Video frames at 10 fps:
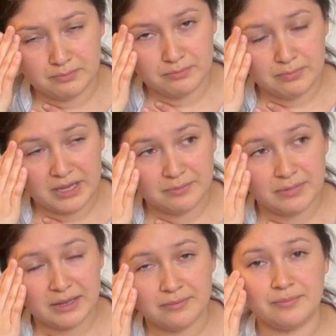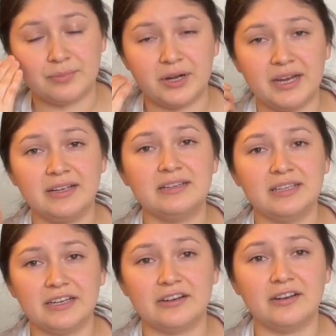make my brain
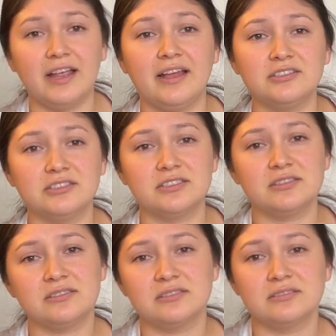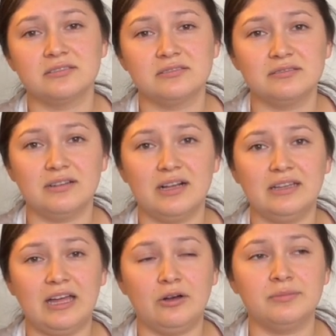clear, and just
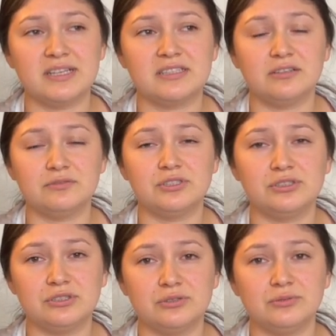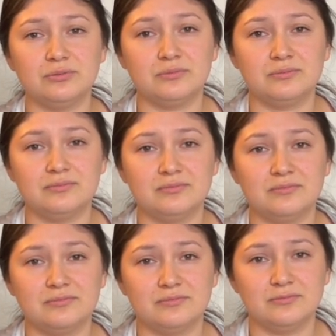allow myself to do
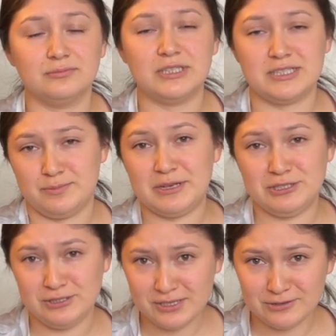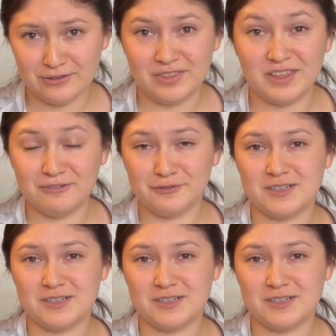what it's meant to do, think for